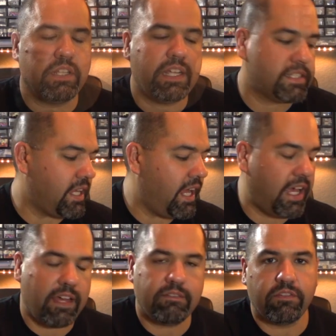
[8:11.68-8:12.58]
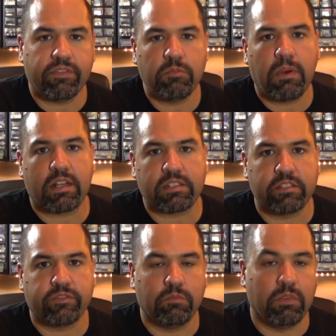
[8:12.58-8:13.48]
so next I have a few
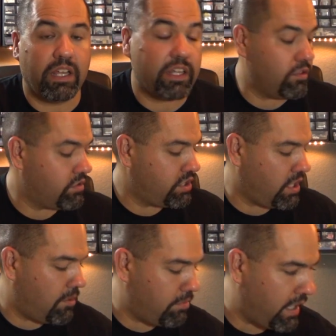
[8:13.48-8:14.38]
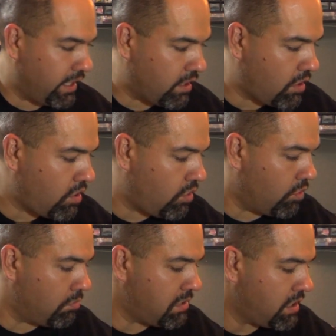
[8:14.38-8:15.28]
boxes from Lego Shop at
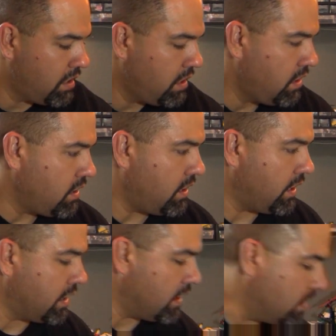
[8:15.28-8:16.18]
Home that